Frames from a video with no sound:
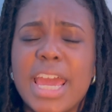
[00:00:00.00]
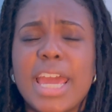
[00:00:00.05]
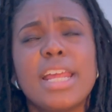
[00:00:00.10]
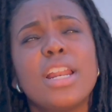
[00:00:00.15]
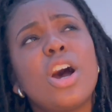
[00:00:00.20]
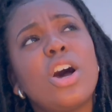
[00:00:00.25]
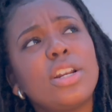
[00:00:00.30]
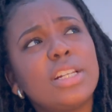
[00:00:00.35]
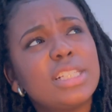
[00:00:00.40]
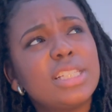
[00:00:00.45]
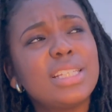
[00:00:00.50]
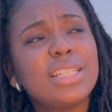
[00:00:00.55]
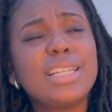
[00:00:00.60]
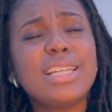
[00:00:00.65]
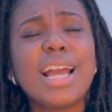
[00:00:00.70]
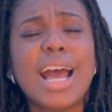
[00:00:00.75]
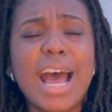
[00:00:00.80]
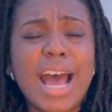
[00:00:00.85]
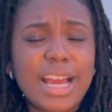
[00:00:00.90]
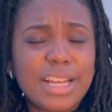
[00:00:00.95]
And
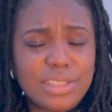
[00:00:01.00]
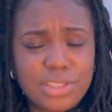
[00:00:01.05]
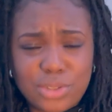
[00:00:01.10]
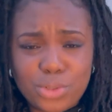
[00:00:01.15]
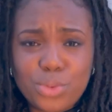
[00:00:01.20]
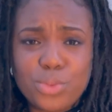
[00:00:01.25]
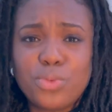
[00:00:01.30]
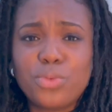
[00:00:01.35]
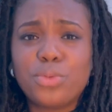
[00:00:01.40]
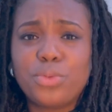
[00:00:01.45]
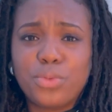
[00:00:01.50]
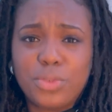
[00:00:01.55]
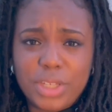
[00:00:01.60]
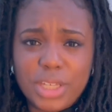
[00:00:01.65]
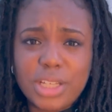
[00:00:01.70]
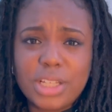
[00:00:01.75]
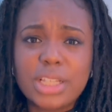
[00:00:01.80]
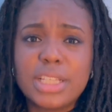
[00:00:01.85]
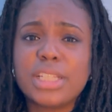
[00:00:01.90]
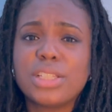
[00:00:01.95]
honestly, I do
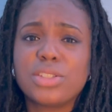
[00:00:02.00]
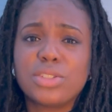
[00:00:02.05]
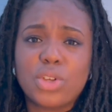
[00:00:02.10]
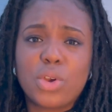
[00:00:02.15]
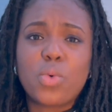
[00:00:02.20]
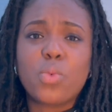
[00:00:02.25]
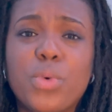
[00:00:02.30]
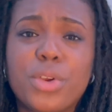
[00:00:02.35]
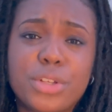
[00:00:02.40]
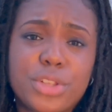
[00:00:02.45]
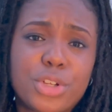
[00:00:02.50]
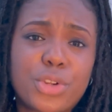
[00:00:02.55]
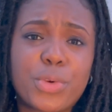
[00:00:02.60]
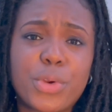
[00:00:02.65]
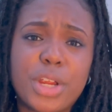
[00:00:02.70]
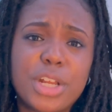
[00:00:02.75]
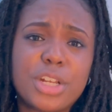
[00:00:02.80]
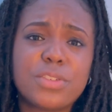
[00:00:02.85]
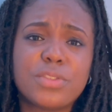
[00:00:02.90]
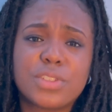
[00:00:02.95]
feel as though we are the
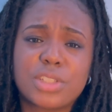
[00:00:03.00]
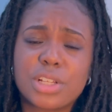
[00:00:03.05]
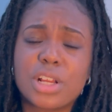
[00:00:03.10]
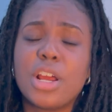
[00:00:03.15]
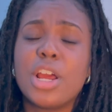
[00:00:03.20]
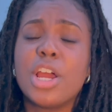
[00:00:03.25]
creators